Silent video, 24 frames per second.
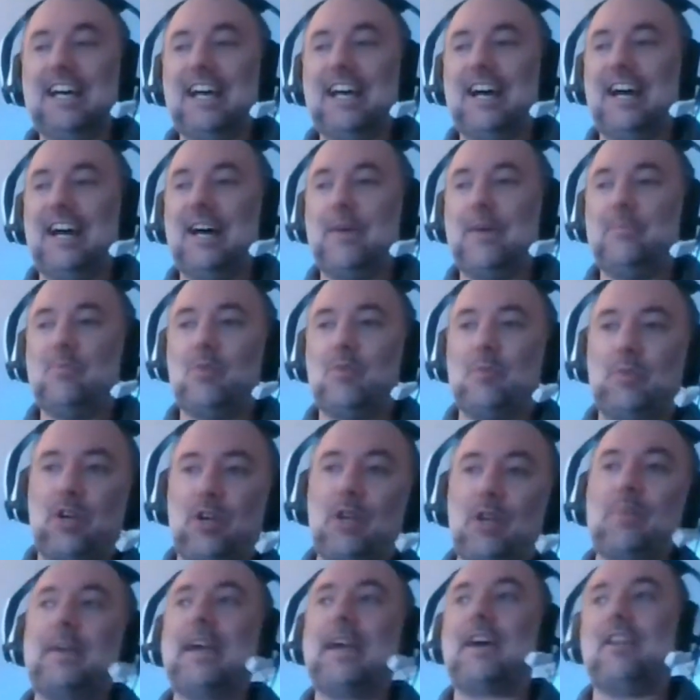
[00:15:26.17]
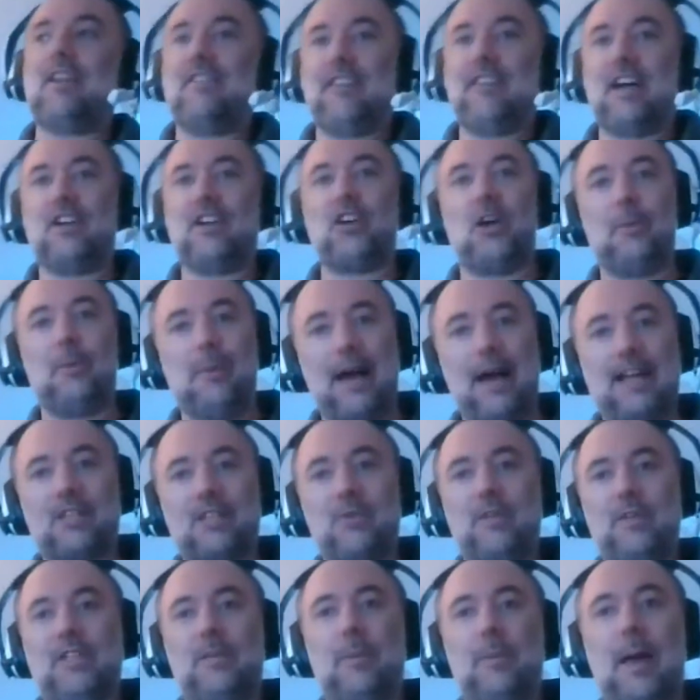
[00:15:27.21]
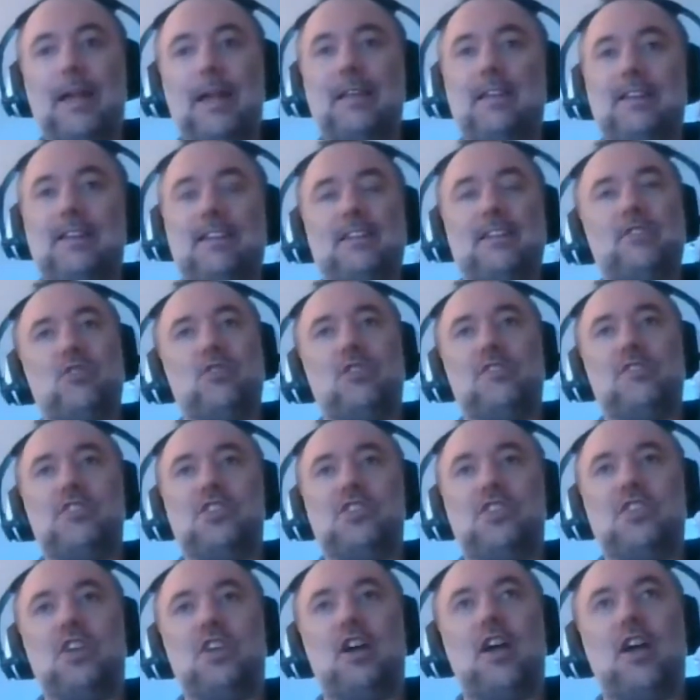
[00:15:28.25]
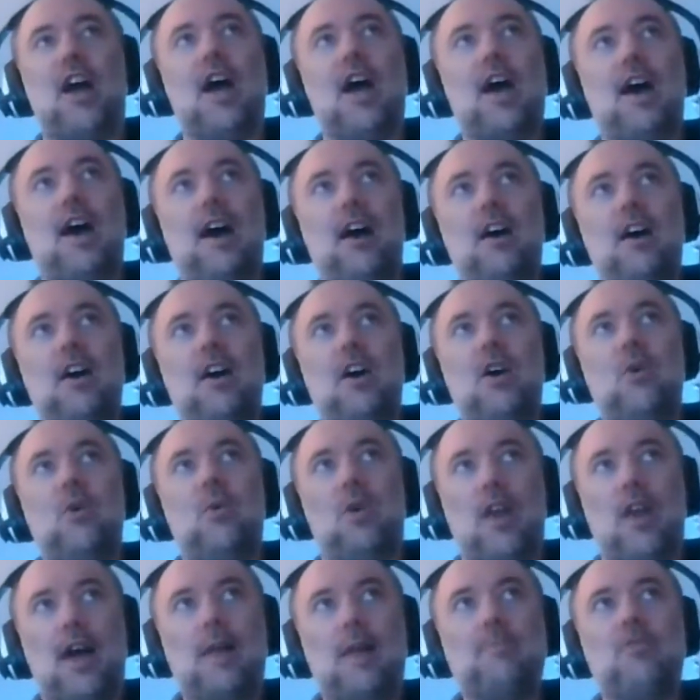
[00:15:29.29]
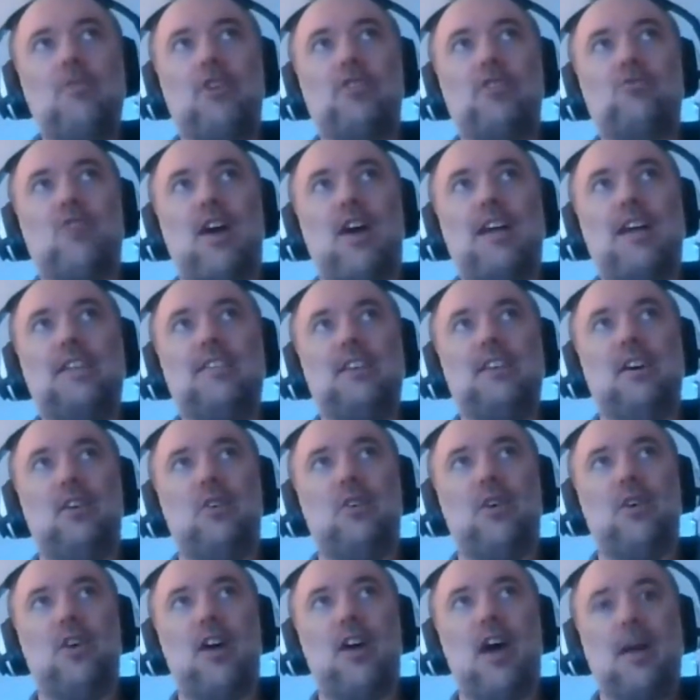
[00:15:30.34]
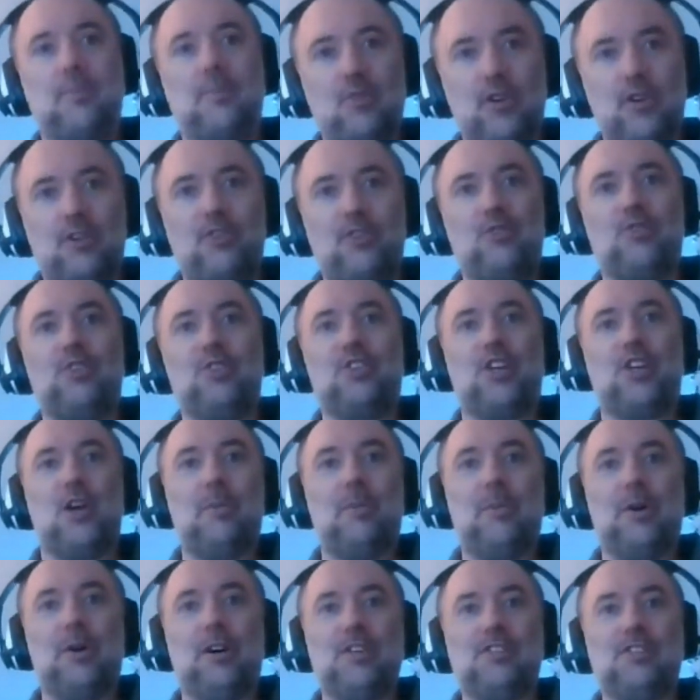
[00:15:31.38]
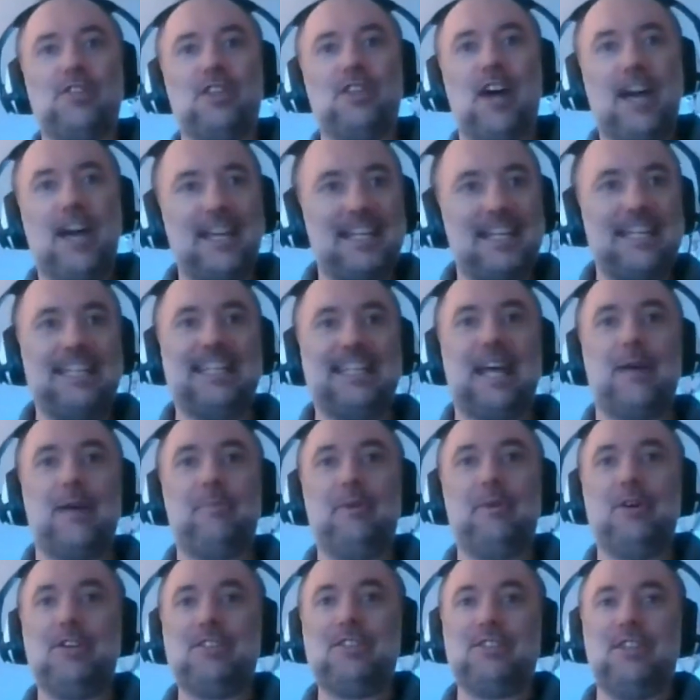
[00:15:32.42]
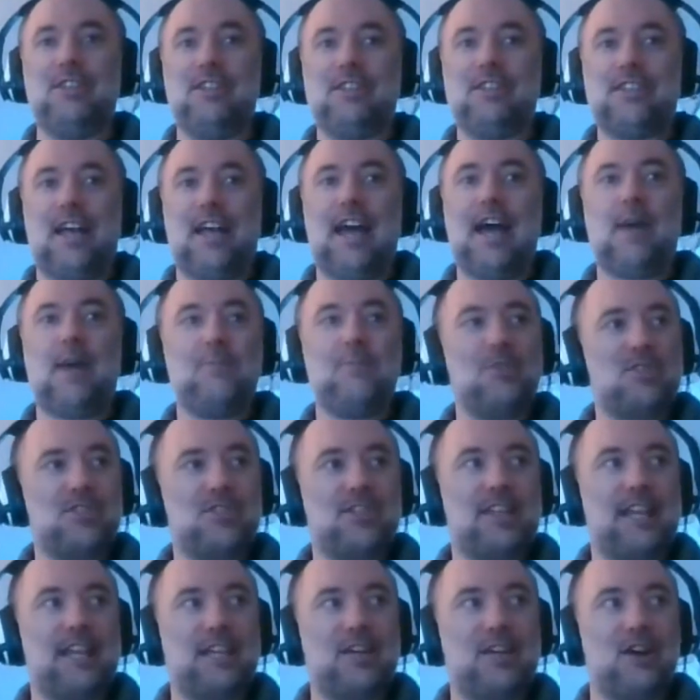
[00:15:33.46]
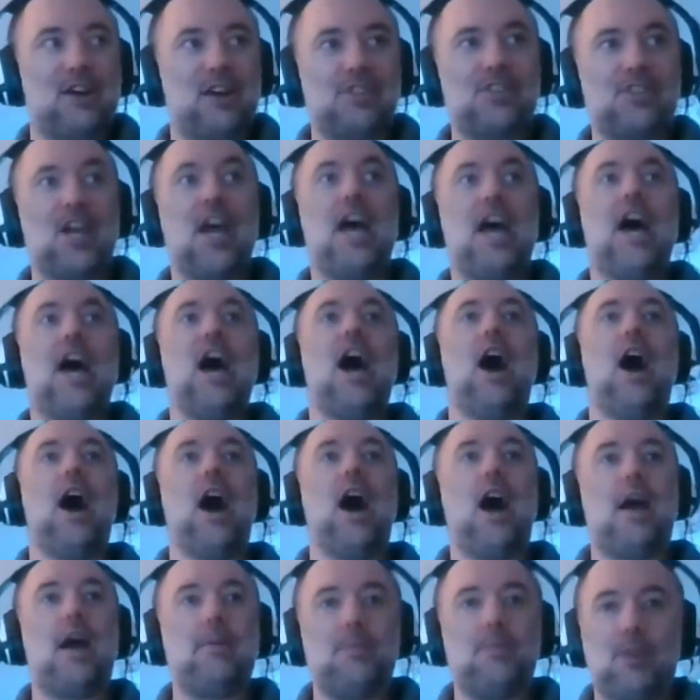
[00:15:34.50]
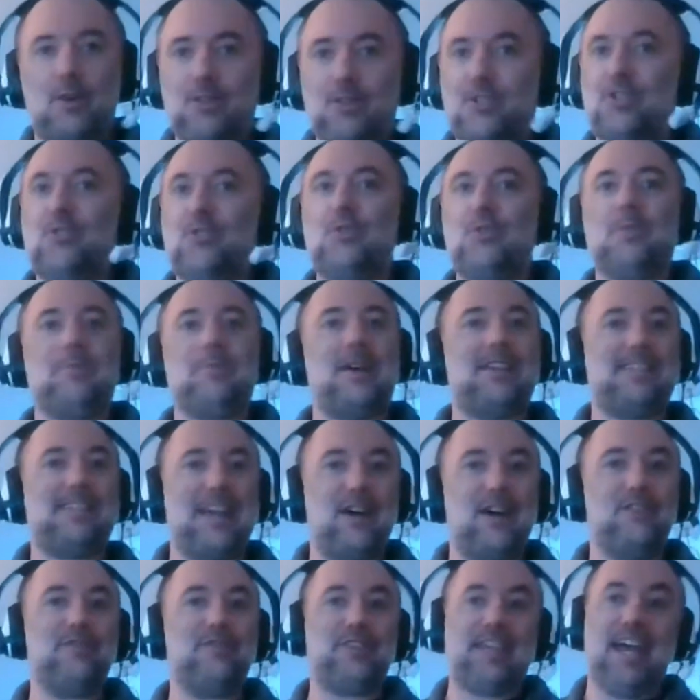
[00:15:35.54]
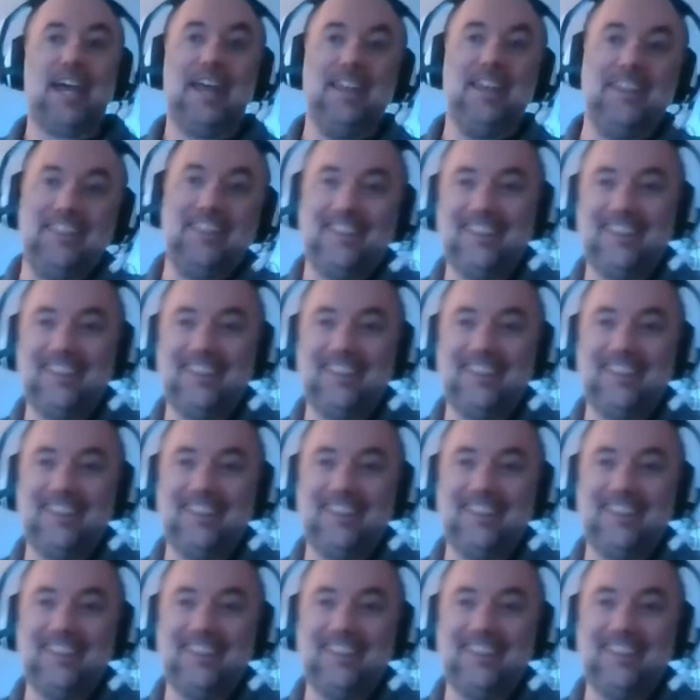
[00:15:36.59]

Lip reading: But coming out of that and going back to independent, it's all of a sudden going, ah, well, I'm not a writer, or I'm not an audio person. I need that person. It's like, how much do they cost? I'm going to do it myself again.